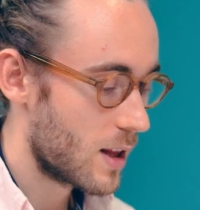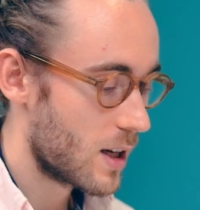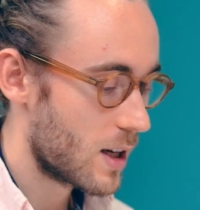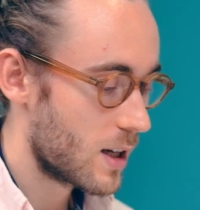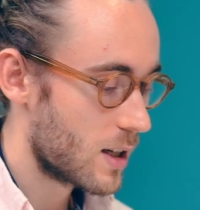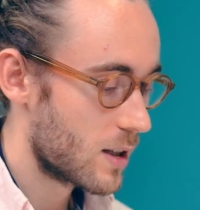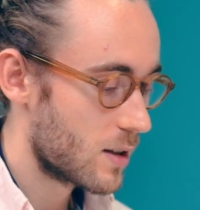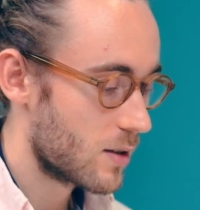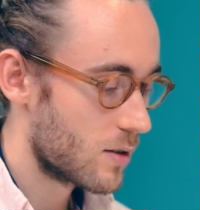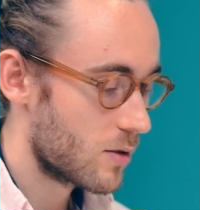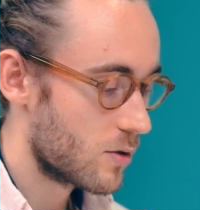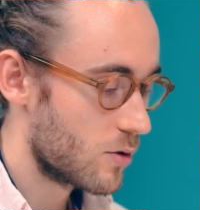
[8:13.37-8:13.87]

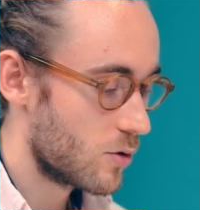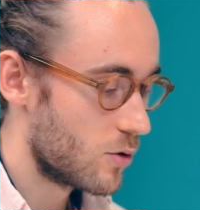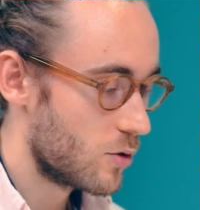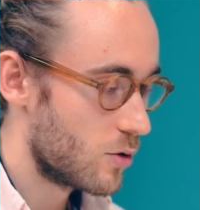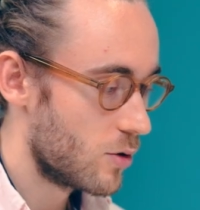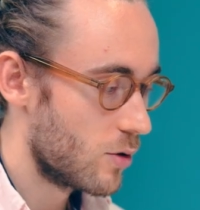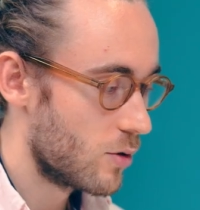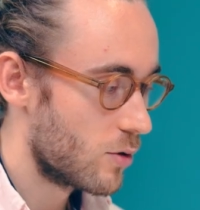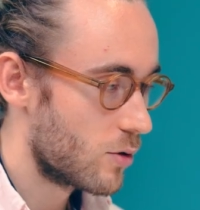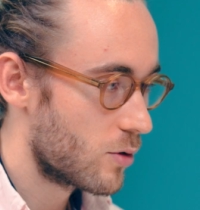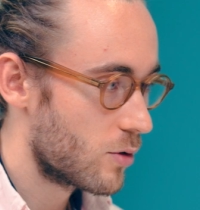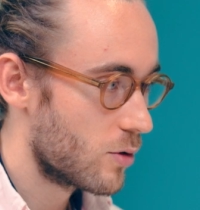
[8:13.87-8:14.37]
then
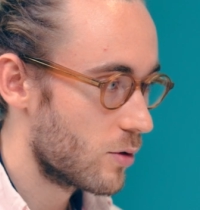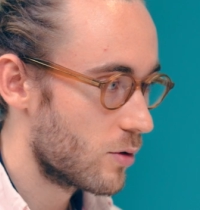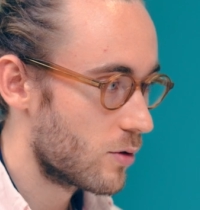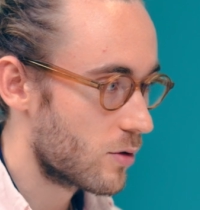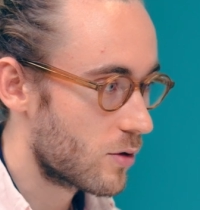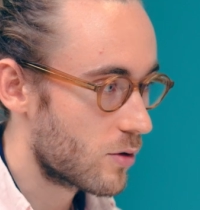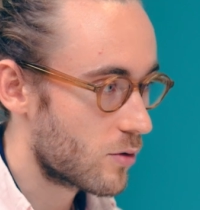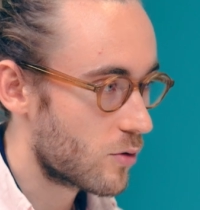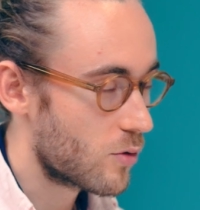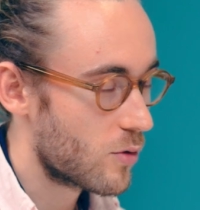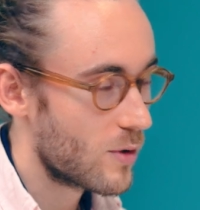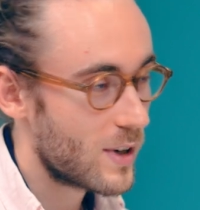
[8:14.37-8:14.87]
you could
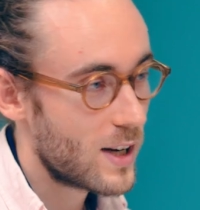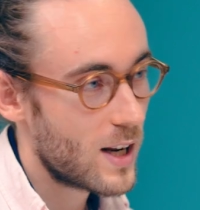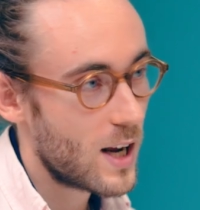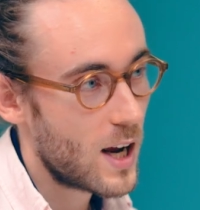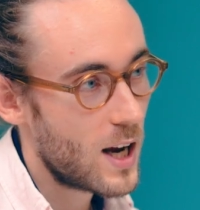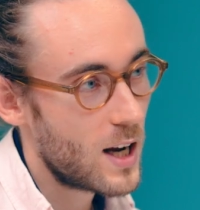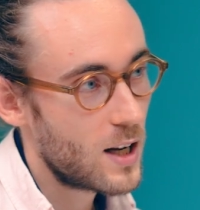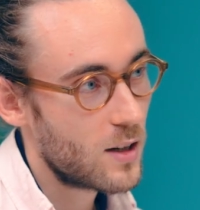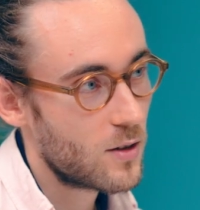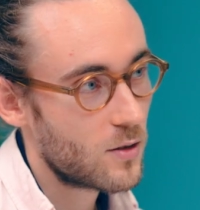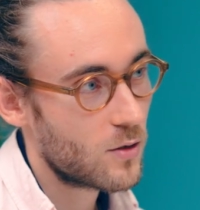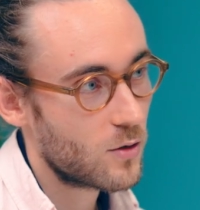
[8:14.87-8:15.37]

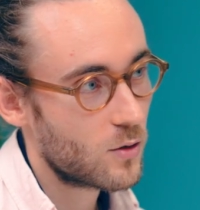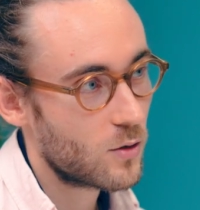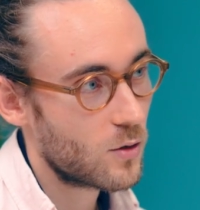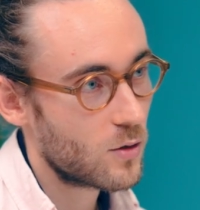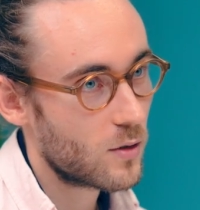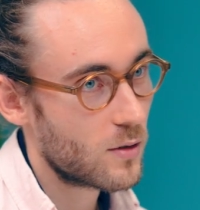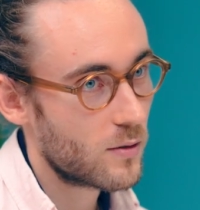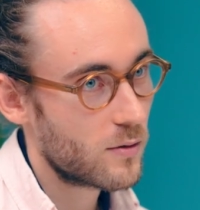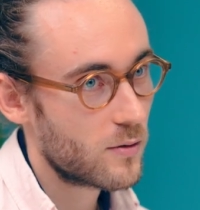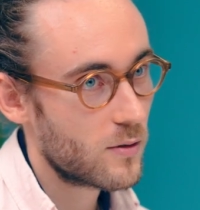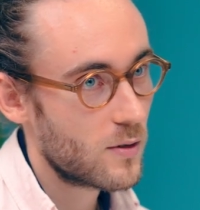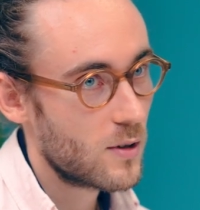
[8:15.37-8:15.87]
create a sort
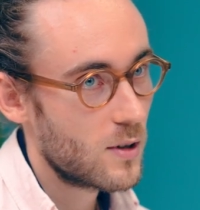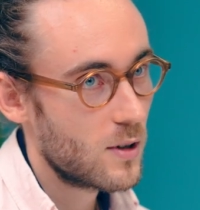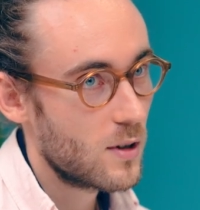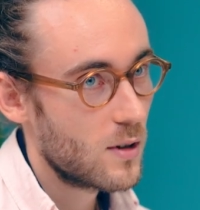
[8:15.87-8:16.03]
of